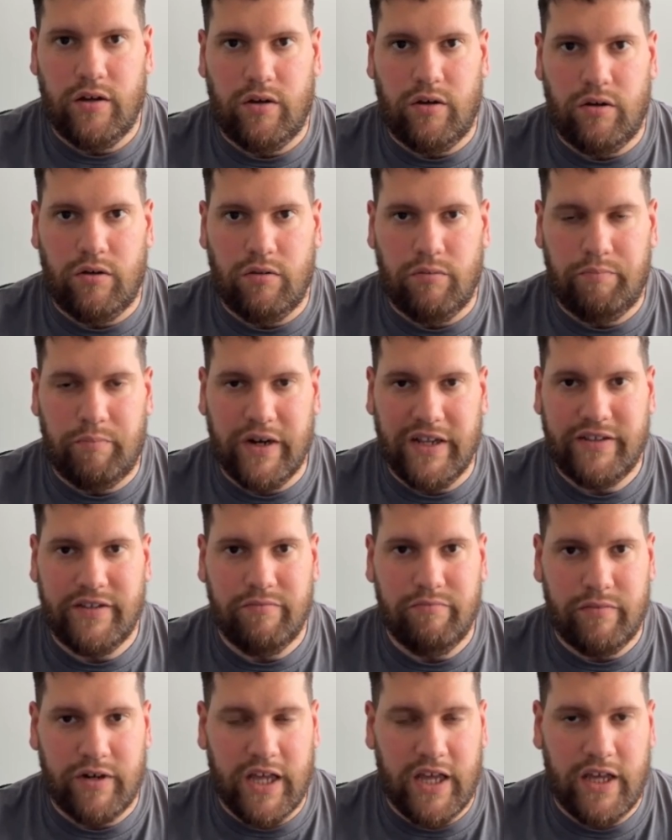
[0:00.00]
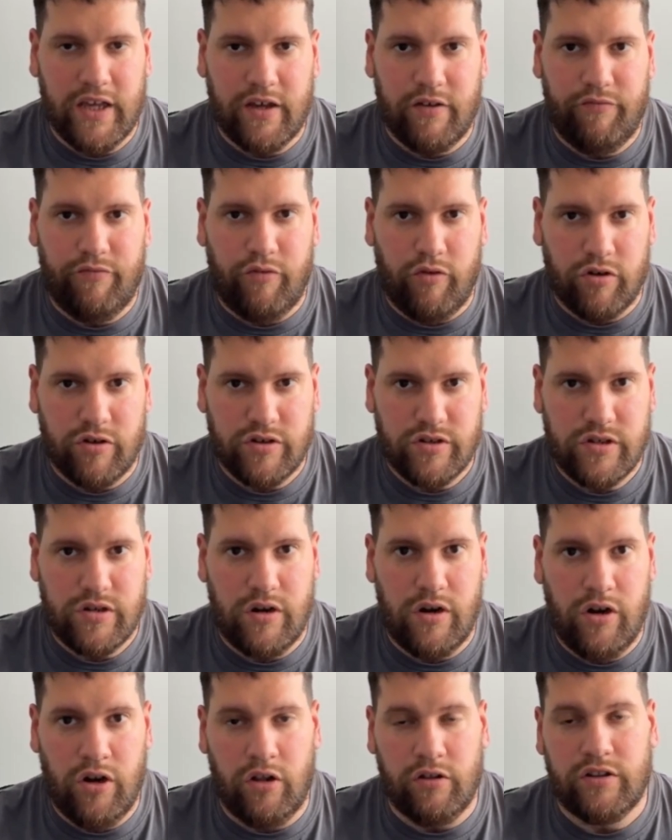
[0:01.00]
or pressing brake for
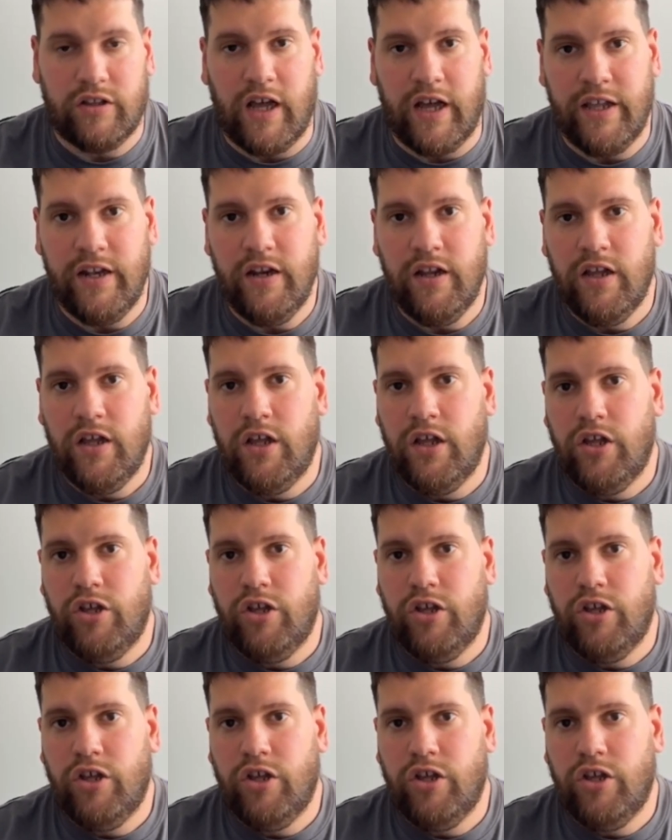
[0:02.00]
long time,